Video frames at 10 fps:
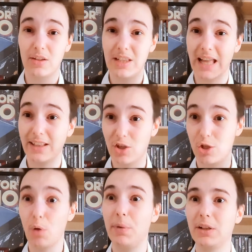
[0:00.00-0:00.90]
Like,
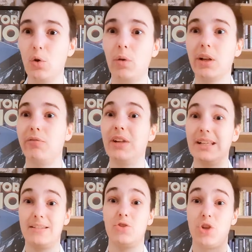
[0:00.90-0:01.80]
stop ignoring your
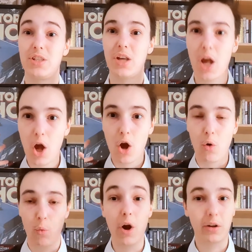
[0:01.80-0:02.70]
feelings and just
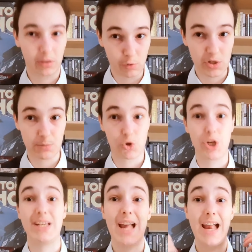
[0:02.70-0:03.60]
work through some
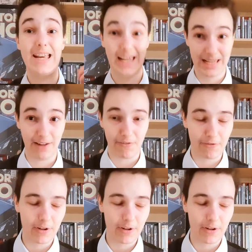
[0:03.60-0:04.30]
shit and live.